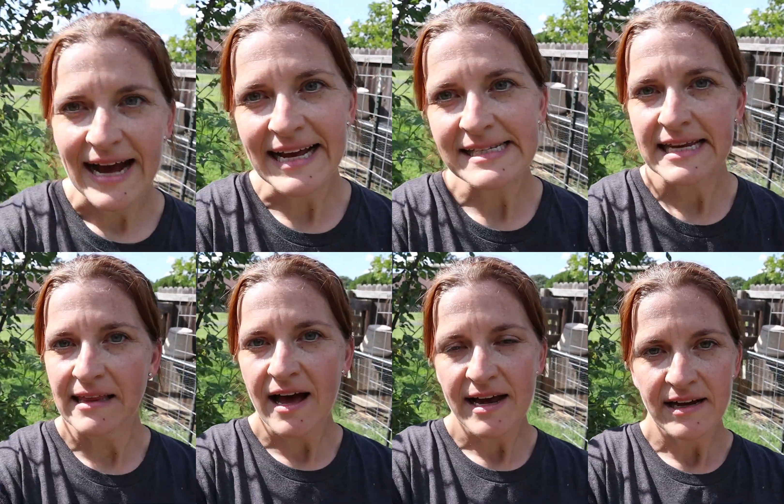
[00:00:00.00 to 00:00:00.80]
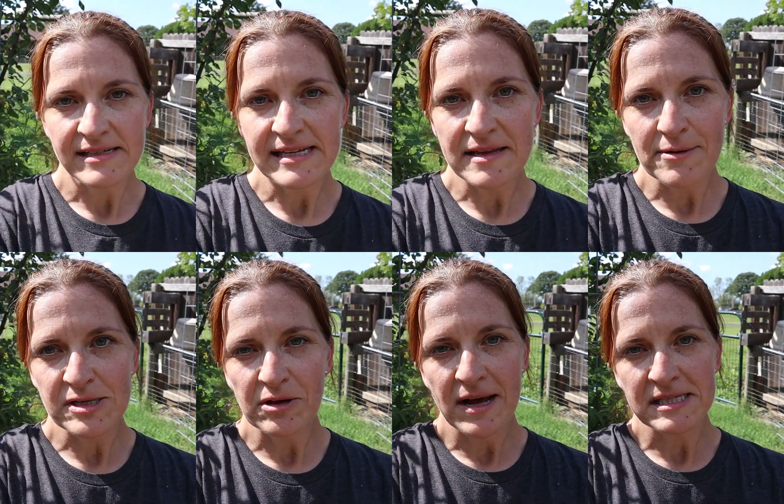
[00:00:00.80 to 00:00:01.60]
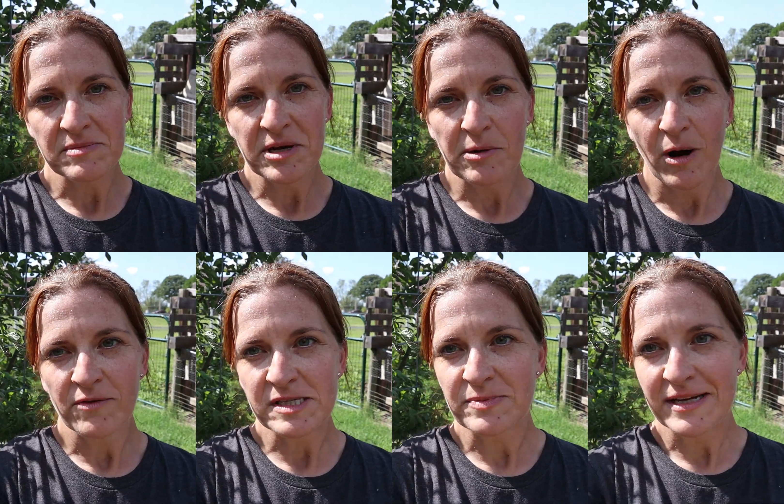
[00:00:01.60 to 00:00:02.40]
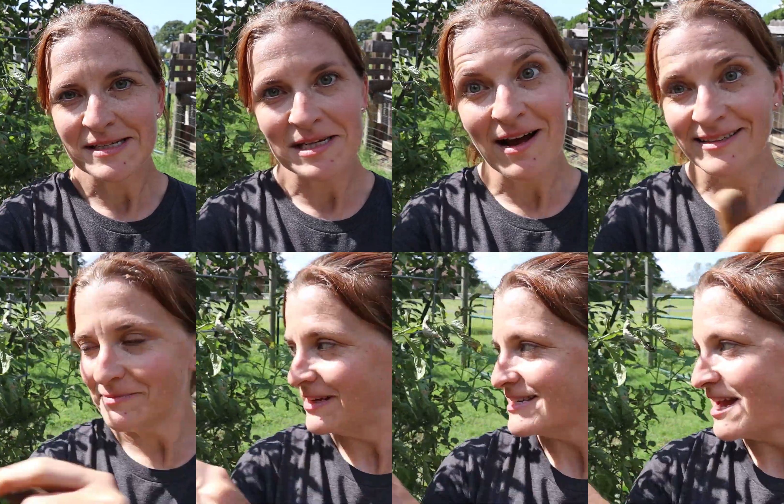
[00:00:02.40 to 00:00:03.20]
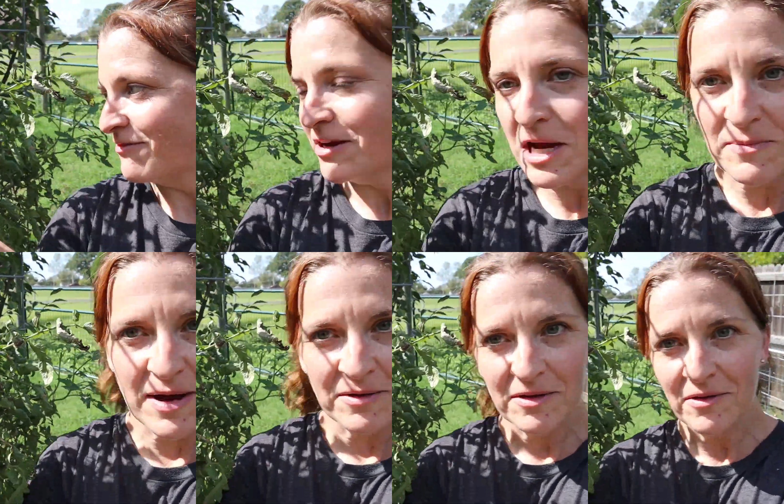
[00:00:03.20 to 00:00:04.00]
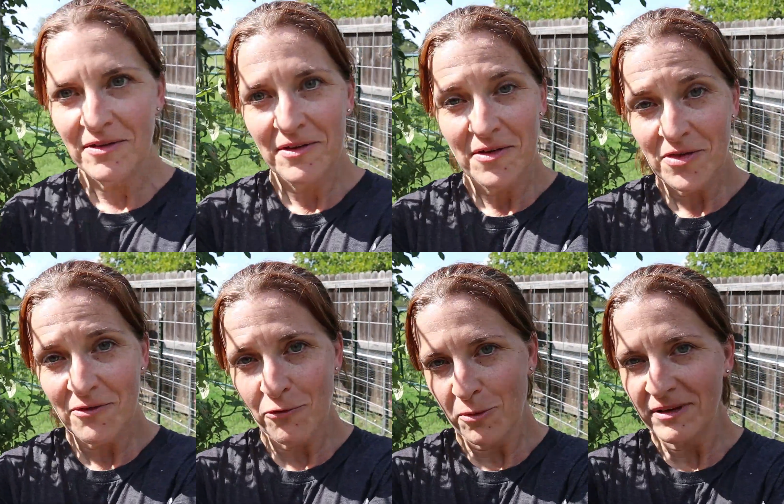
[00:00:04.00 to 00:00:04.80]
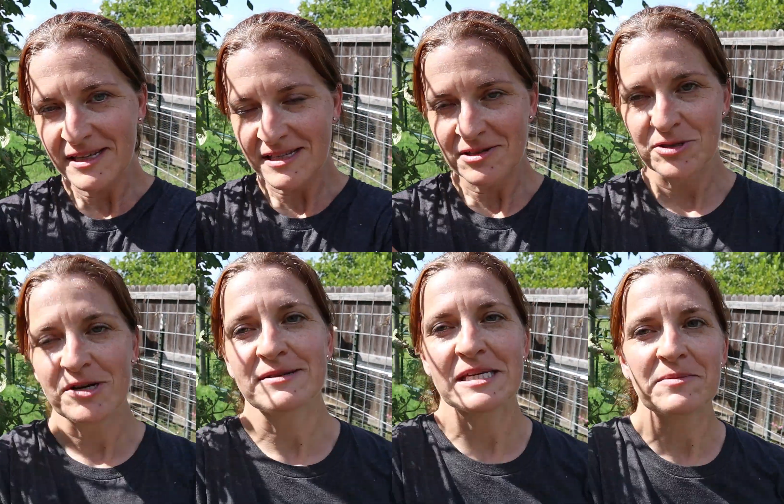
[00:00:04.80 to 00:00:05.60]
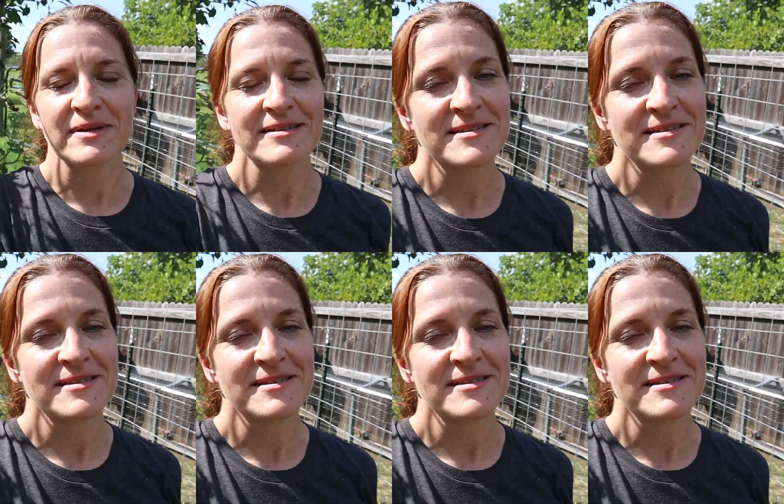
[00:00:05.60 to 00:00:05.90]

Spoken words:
I guess I lied. I said that was our last tomato harvest, but it's not, because I forgot about the 4 plants I told you I was keeping.